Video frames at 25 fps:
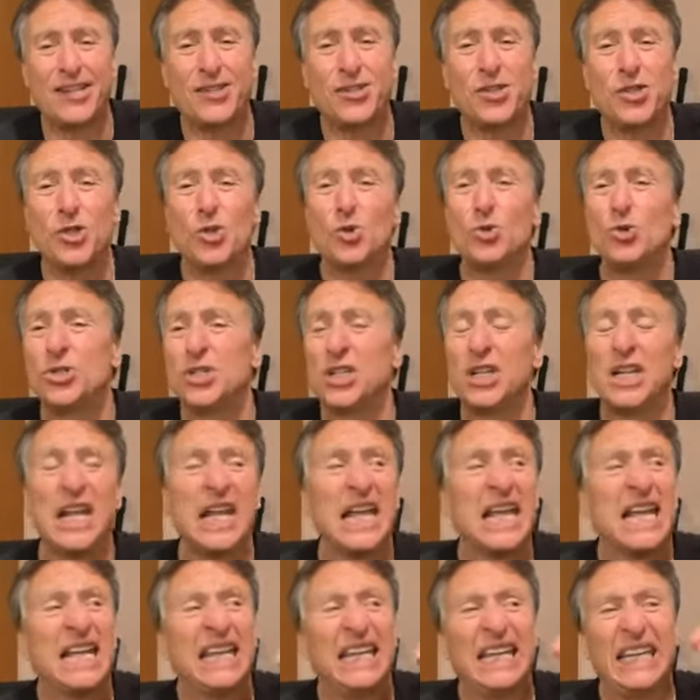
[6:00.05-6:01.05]
and use
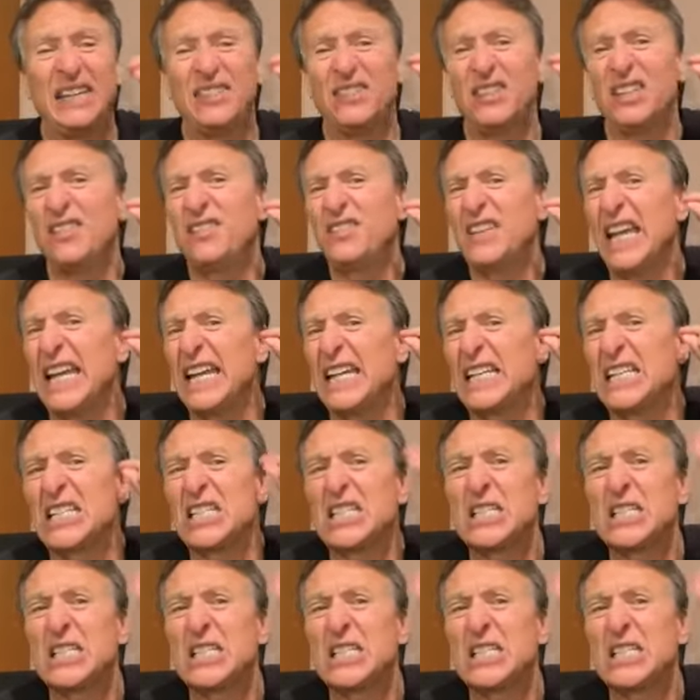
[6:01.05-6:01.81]
it, even if they